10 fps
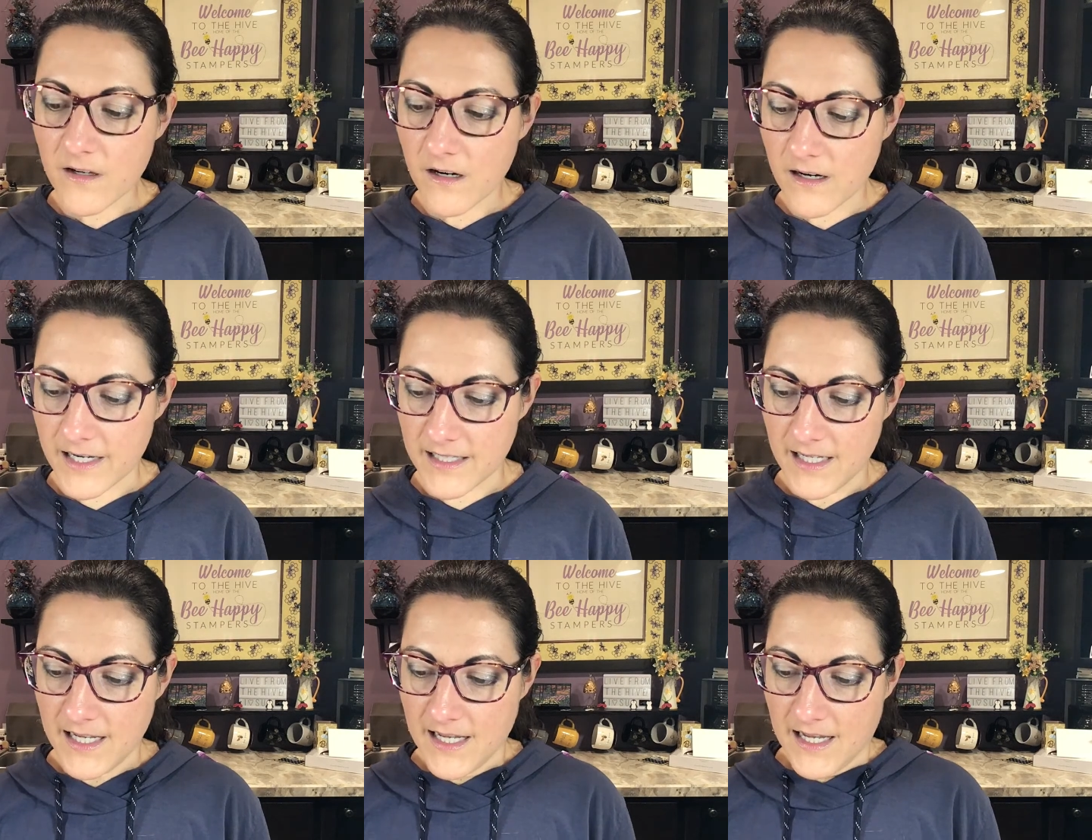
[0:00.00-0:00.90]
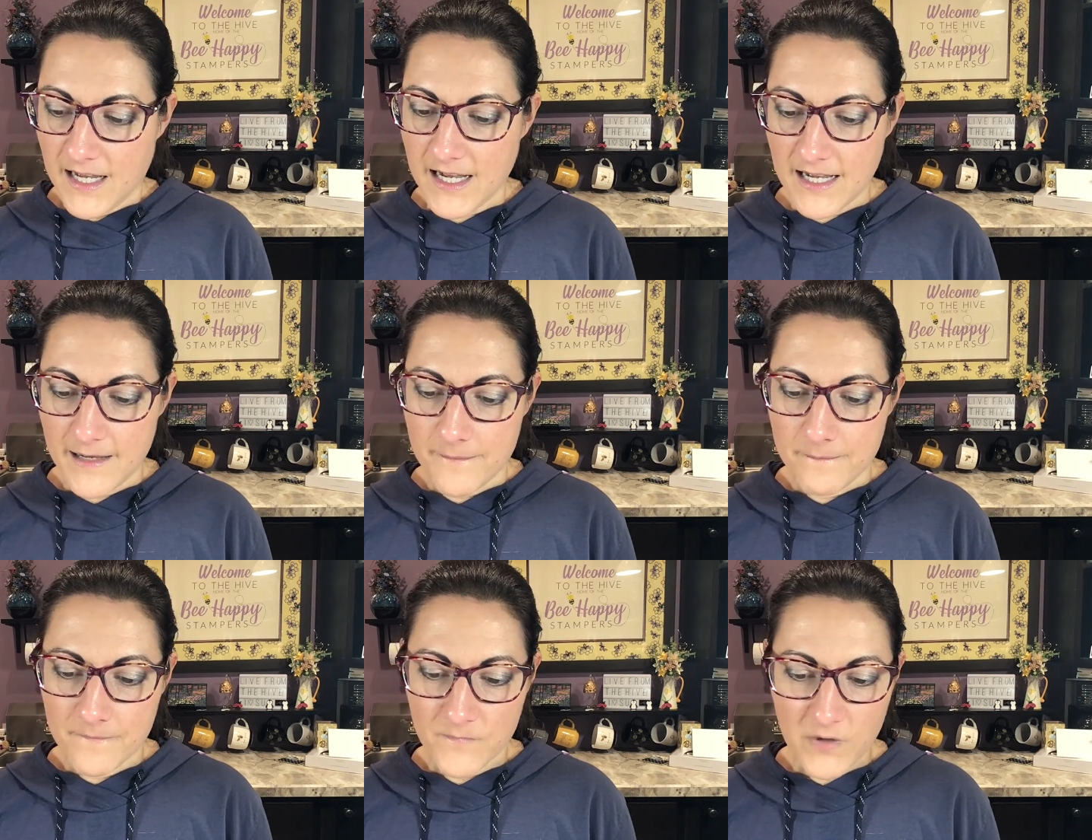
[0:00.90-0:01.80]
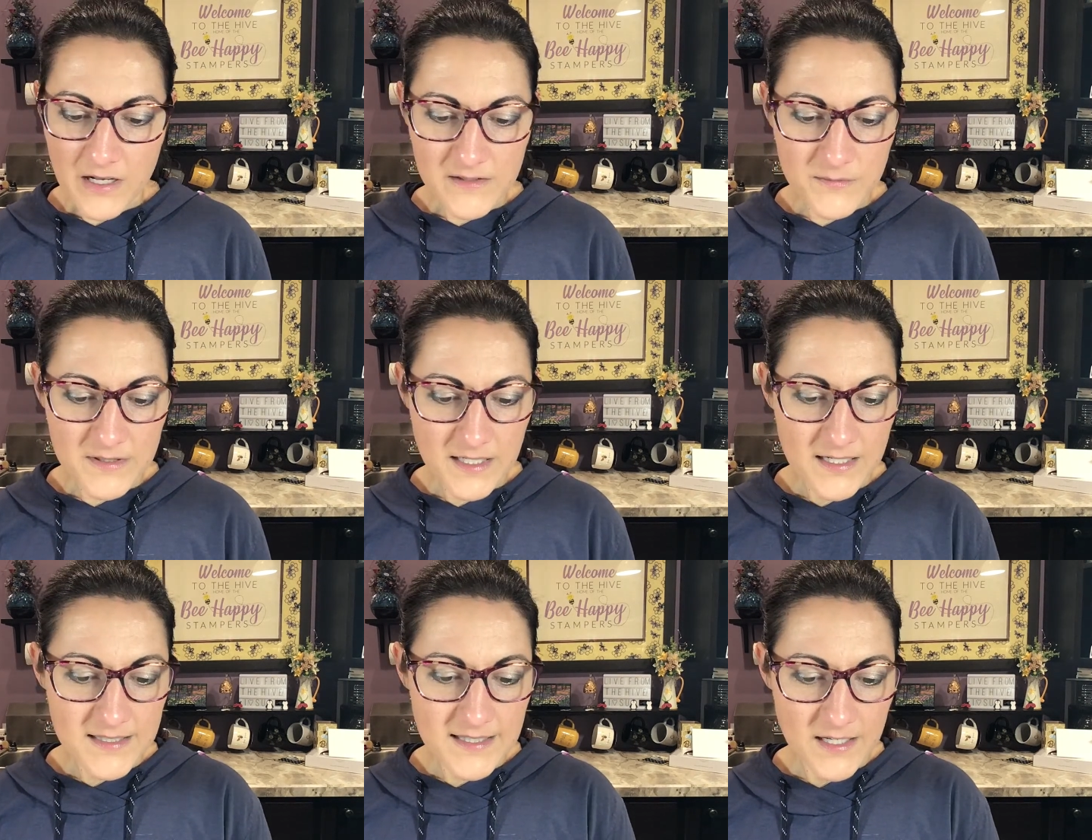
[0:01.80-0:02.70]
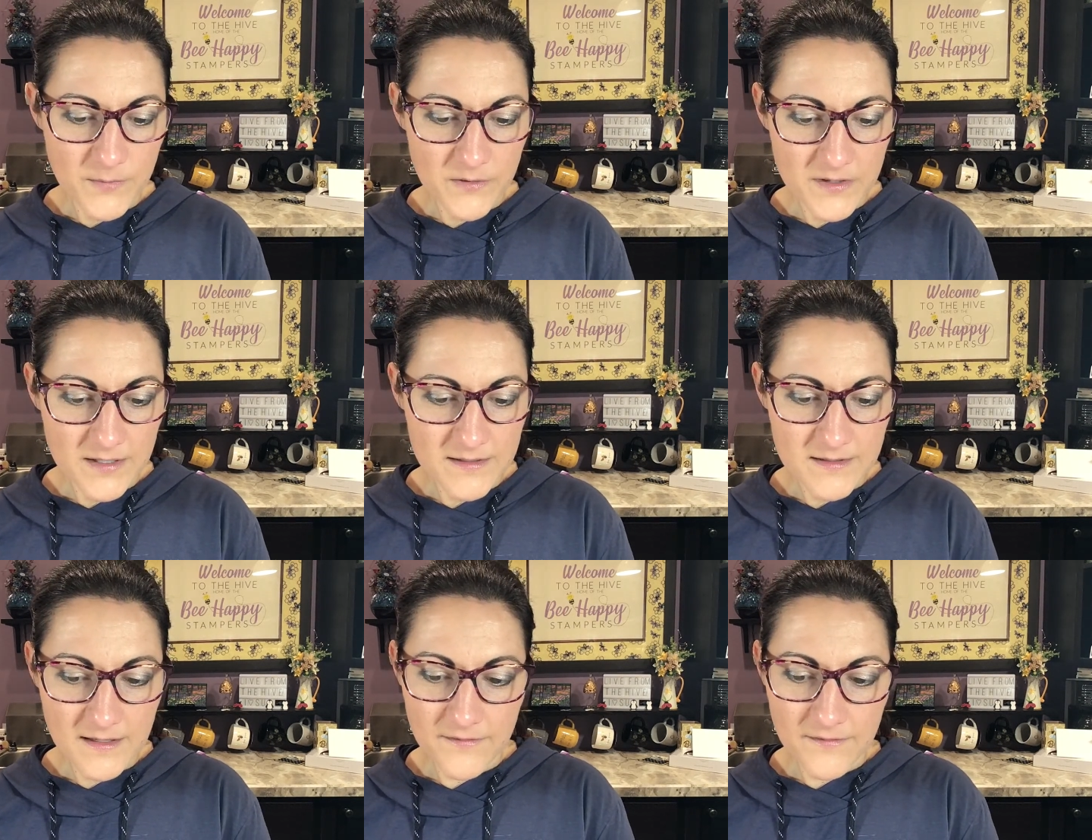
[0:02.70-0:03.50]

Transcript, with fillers: All right. Um, what else was I going to say about this?